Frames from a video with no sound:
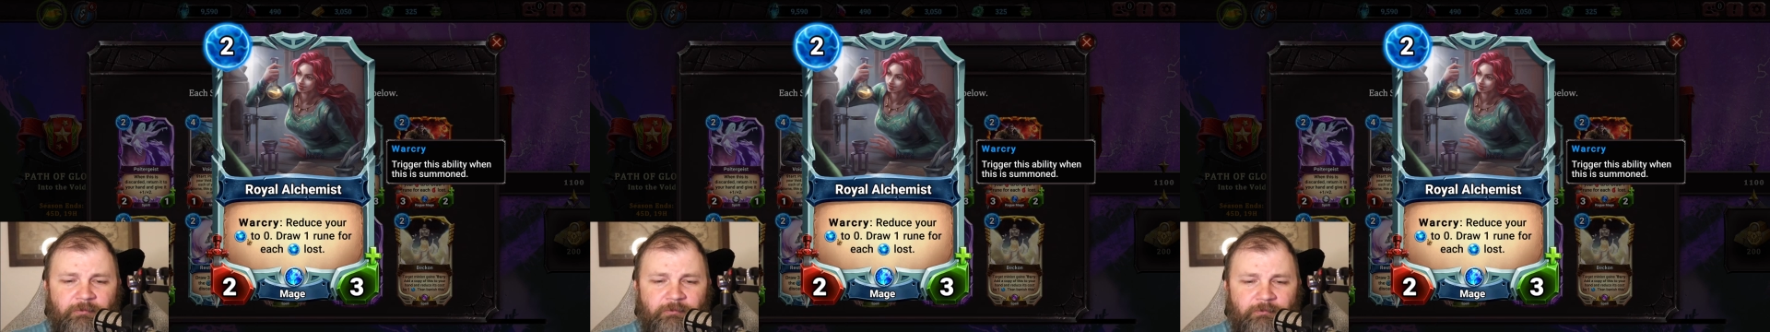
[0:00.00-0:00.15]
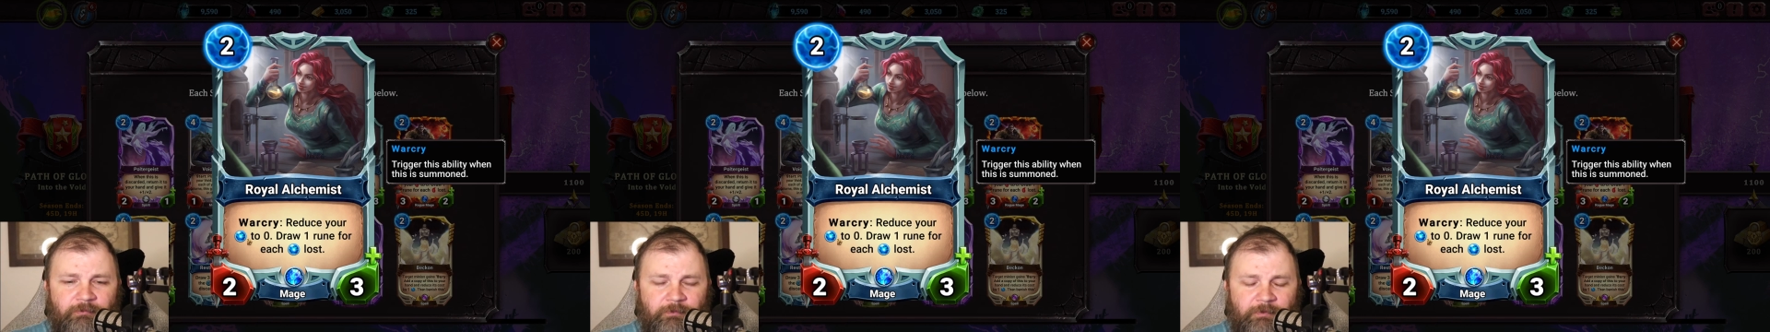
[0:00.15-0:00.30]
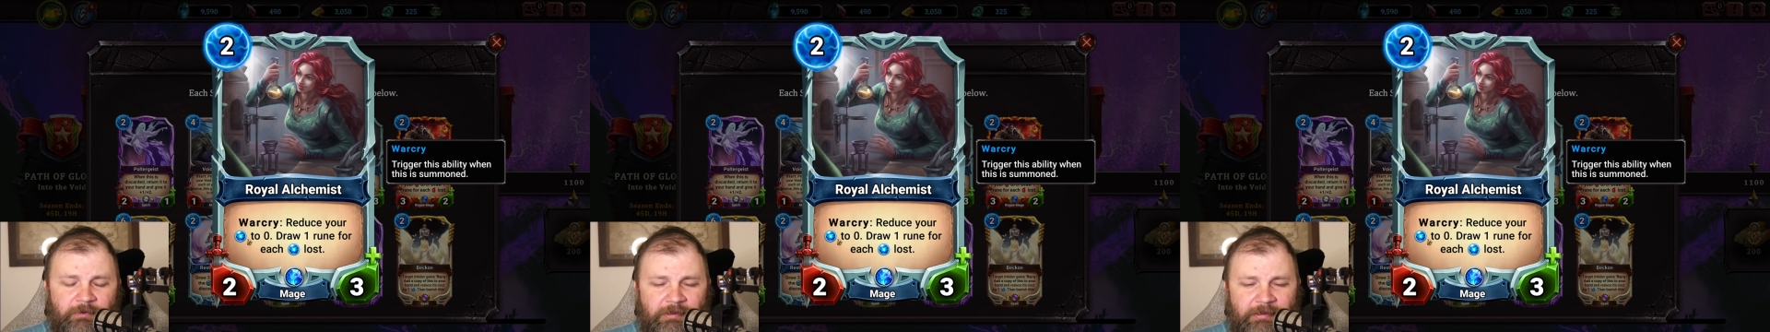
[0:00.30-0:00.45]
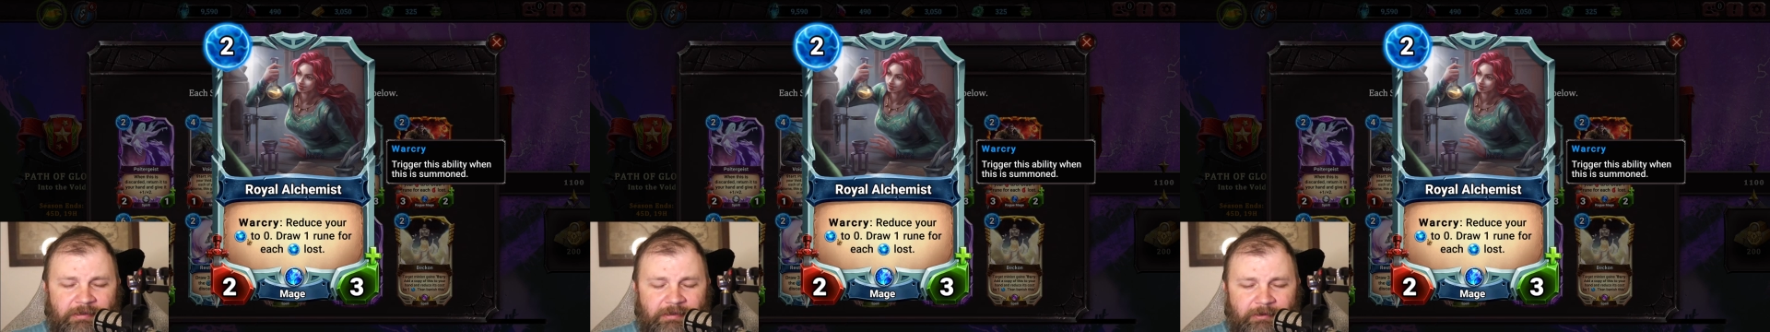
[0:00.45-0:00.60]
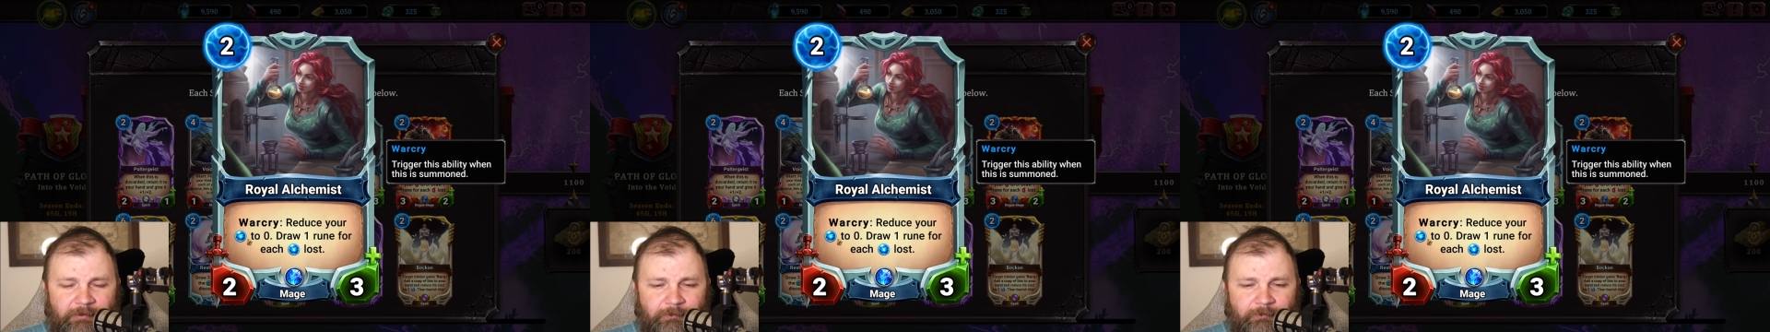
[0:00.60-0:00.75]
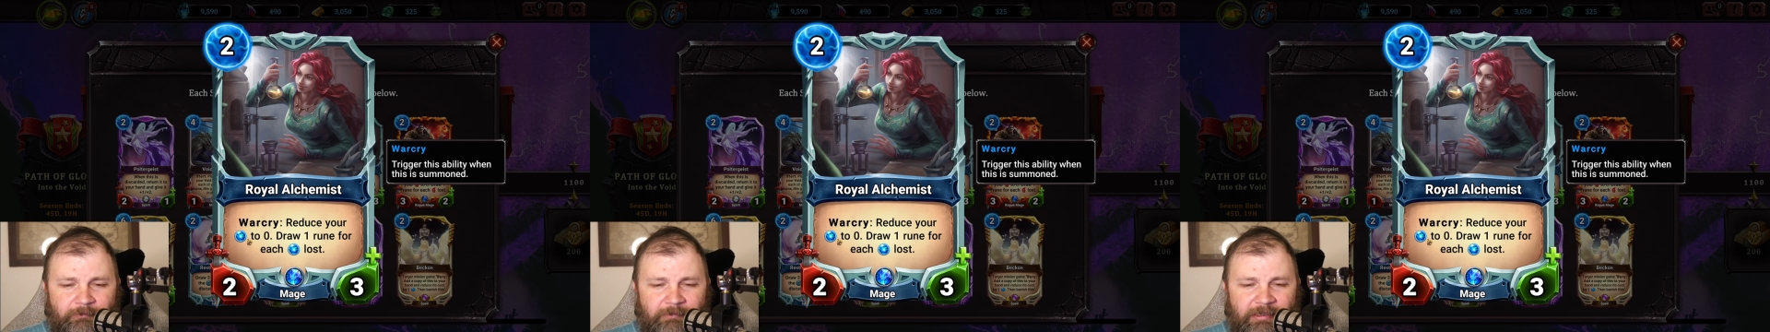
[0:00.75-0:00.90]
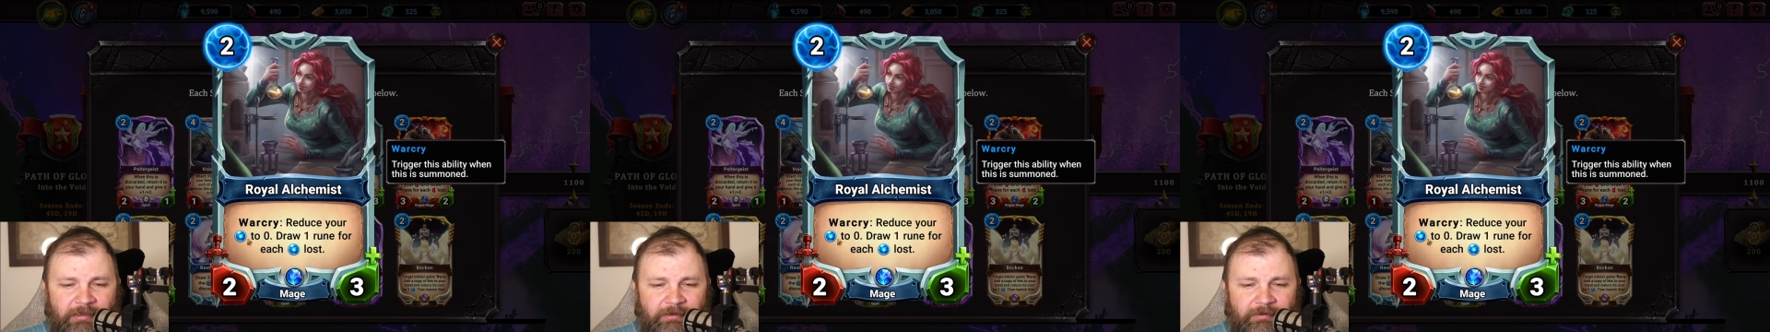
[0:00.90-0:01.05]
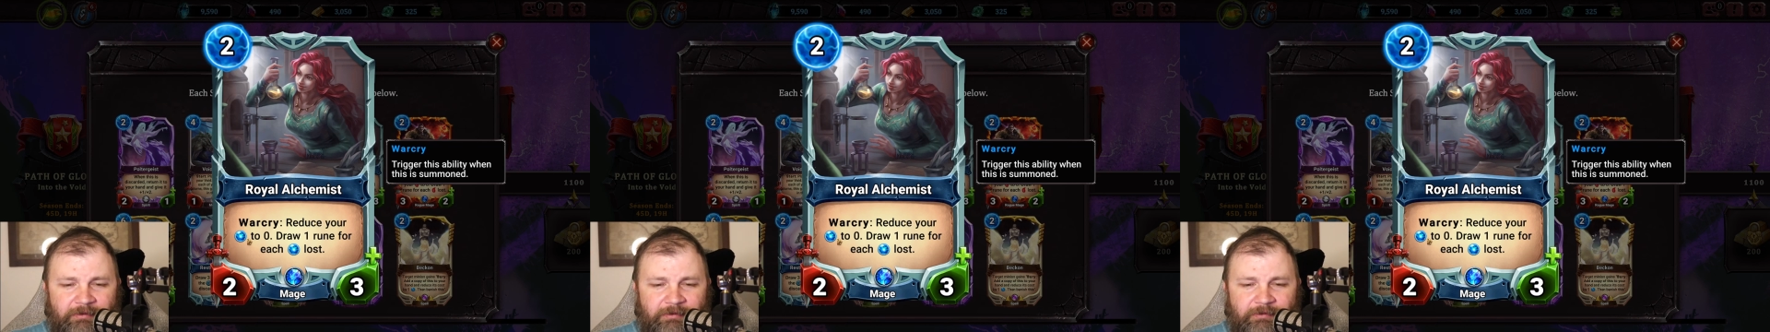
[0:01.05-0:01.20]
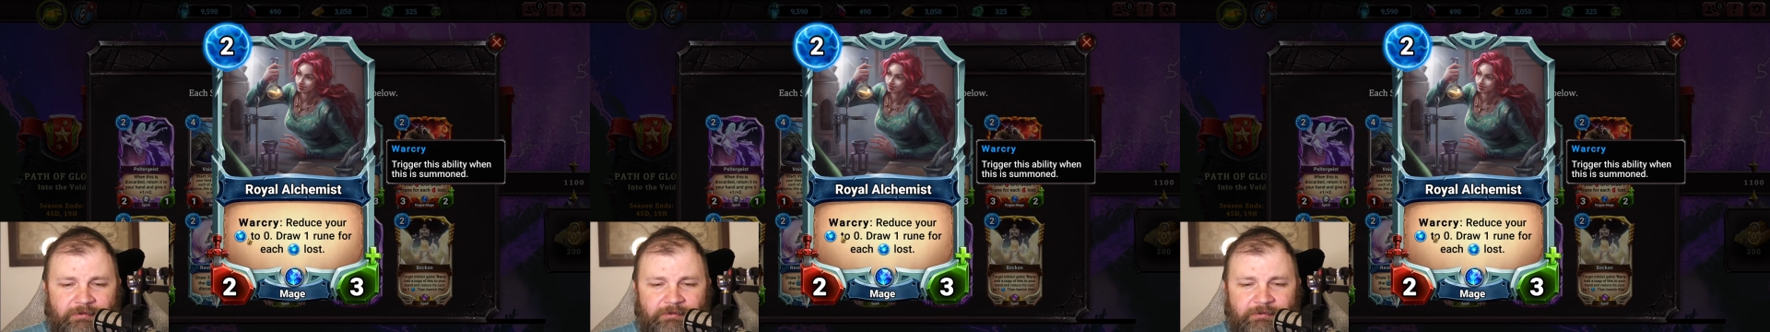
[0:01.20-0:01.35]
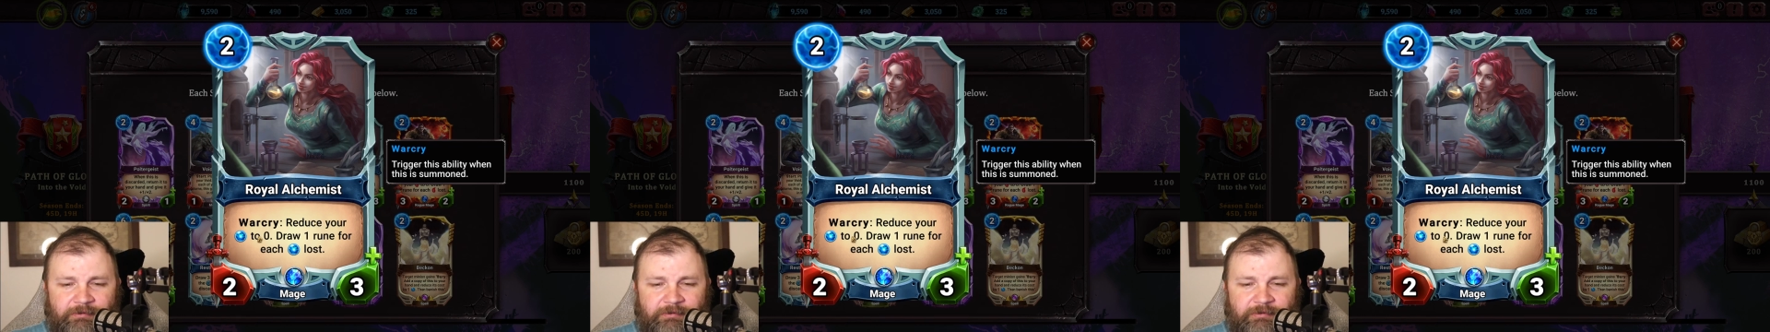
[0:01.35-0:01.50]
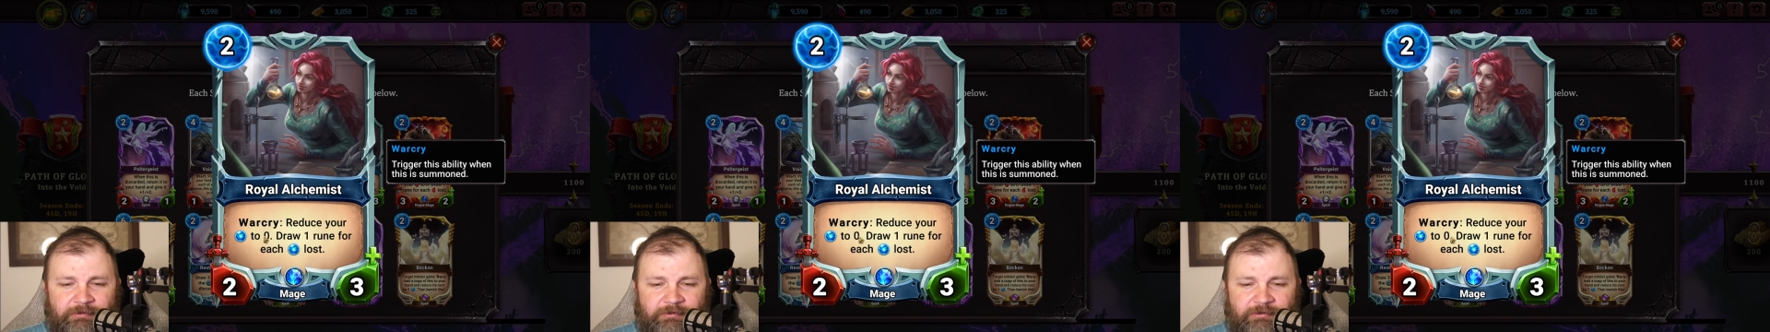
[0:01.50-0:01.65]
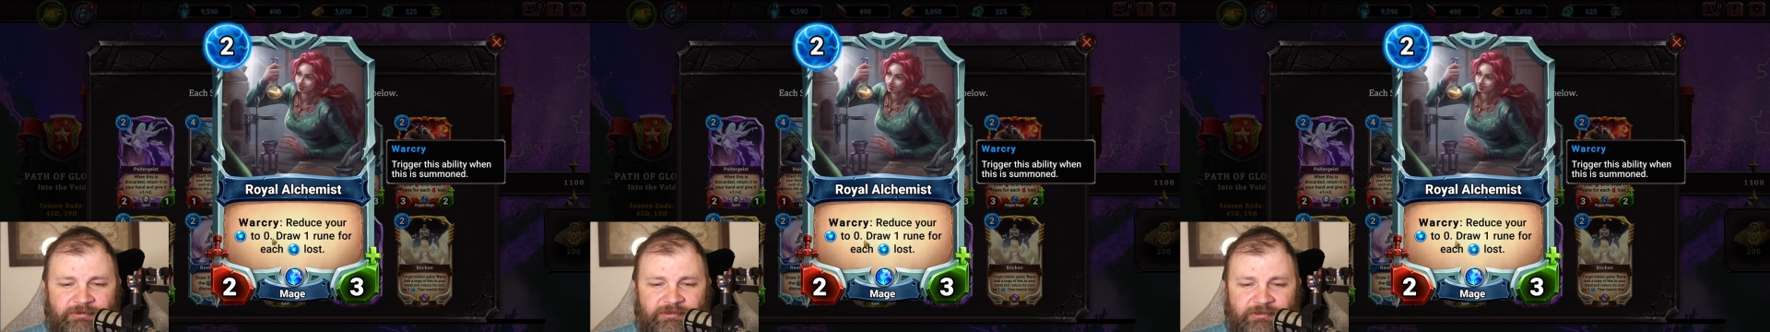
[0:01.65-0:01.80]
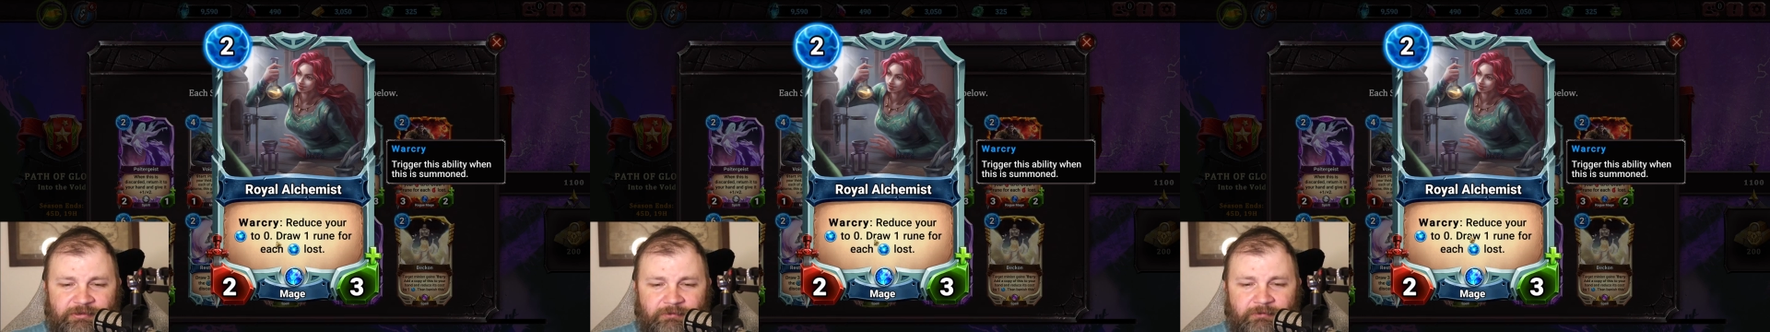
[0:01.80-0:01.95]
mana to
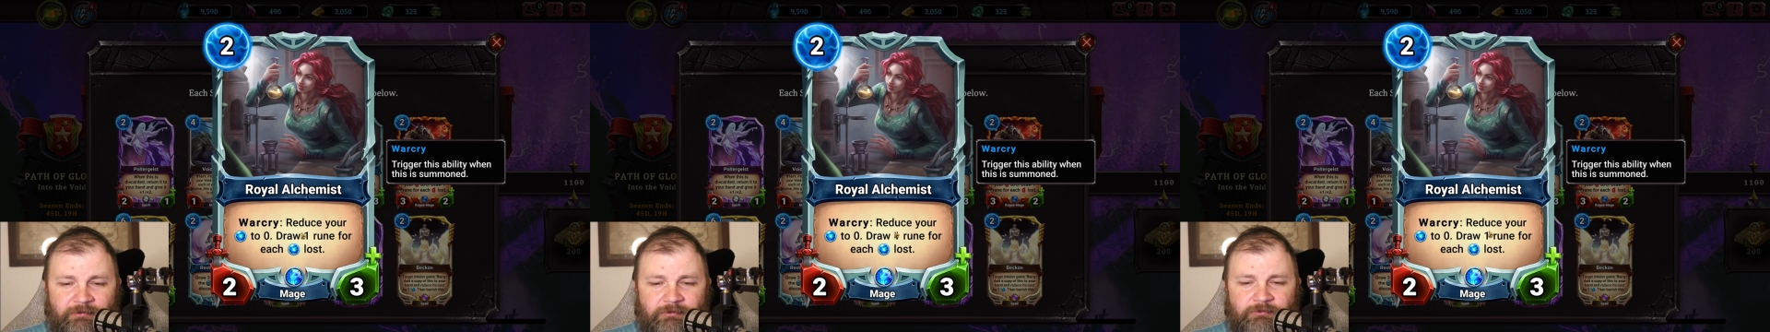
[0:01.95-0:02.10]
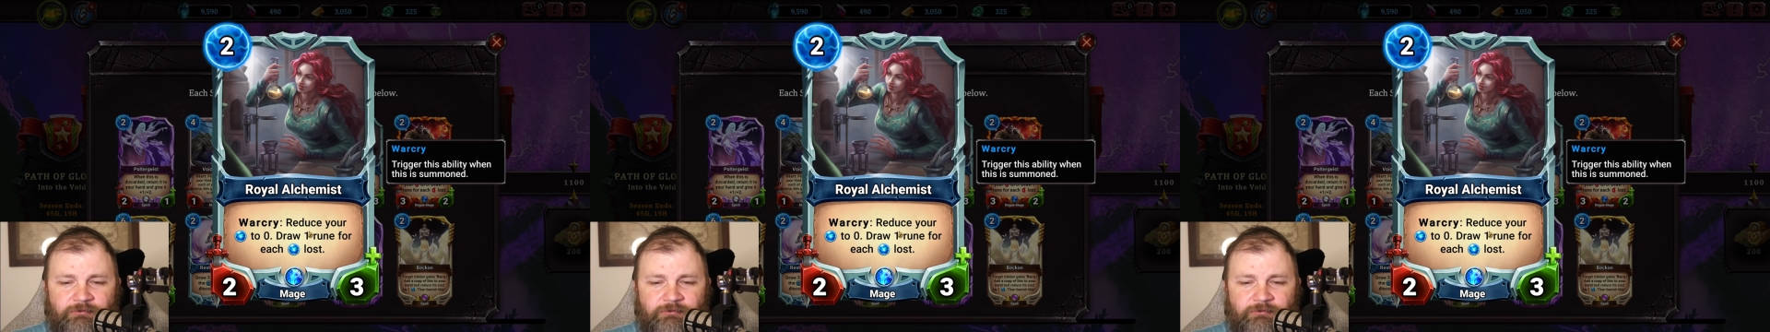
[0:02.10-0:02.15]
0.